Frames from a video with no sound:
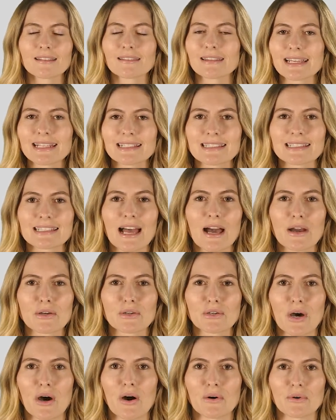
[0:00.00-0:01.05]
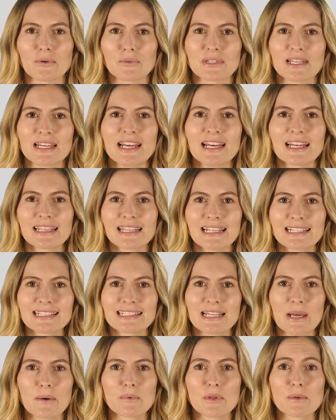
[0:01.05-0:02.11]
Lists are gold.
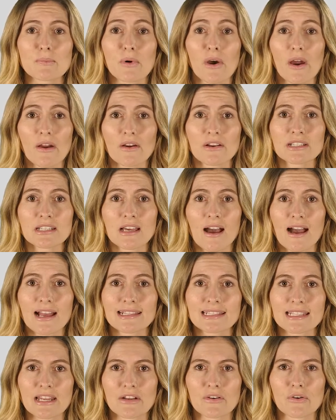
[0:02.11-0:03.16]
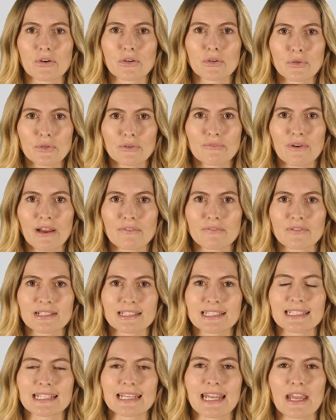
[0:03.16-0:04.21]
Lists help you prioritize and are a good
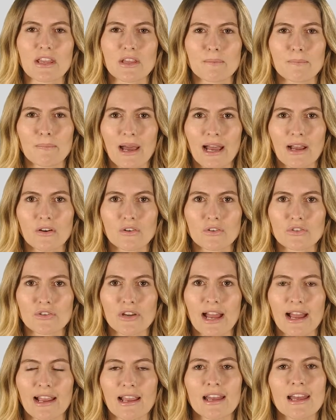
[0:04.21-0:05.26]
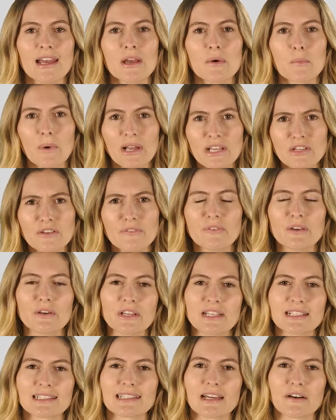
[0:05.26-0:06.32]
reference to get you back on track when you feel
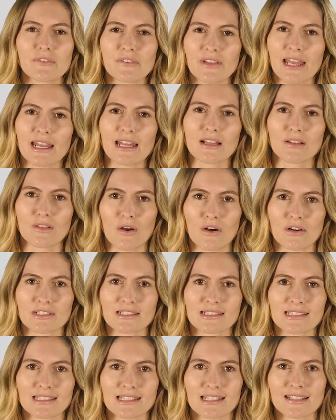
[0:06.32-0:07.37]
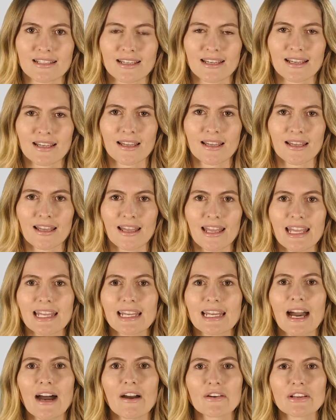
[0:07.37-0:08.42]
yourself getting lost.
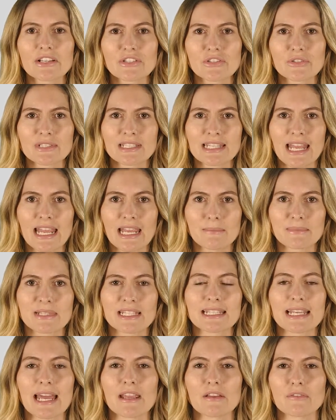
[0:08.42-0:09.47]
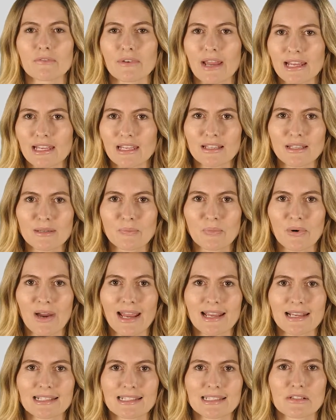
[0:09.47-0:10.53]
Encourage your team to take regular
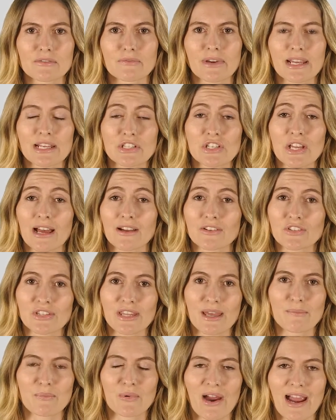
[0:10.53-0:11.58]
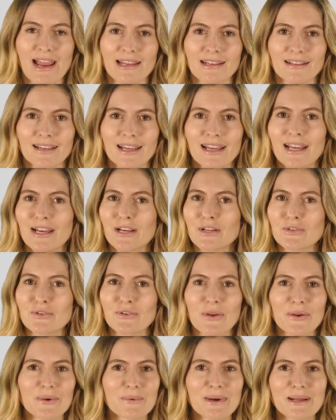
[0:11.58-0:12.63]
breaks to recharge their brain.
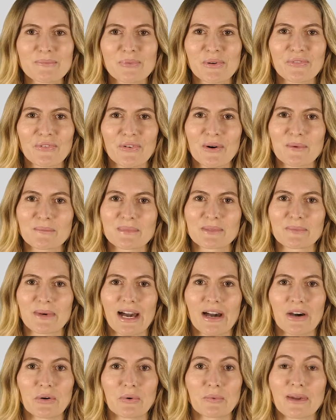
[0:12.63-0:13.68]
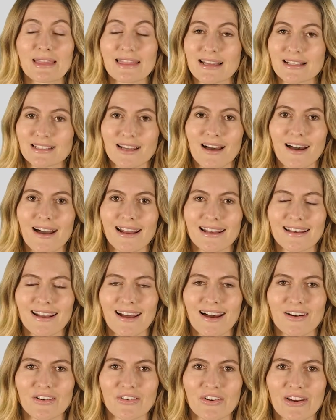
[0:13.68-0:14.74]
No one performs well when they're tired and
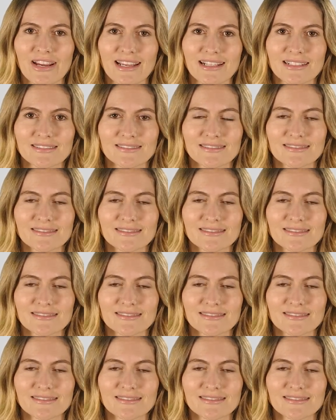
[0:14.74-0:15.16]
hungry.